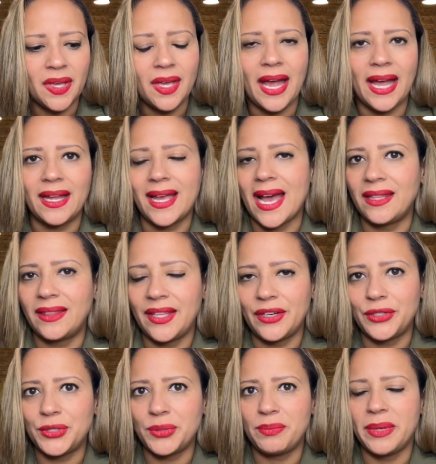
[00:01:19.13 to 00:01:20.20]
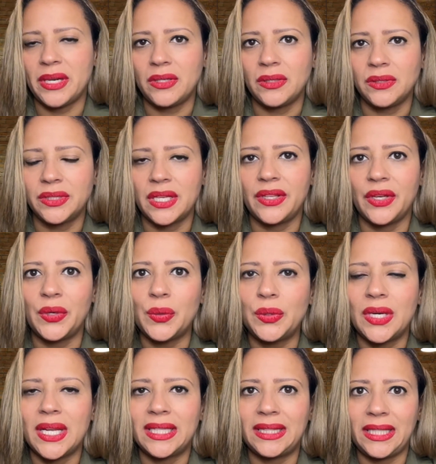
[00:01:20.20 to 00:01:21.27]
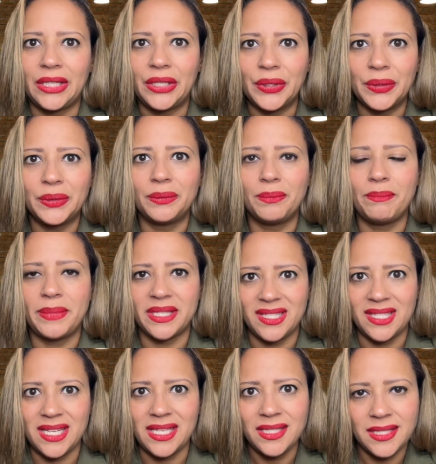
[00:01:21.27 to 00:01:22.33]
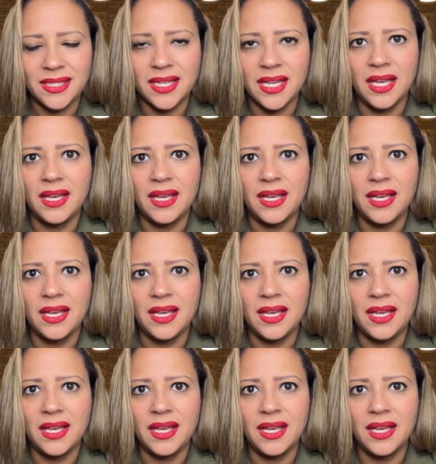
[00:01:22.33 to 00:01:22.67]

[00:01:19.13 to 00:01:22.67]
I got there to build the Hulu Latino business.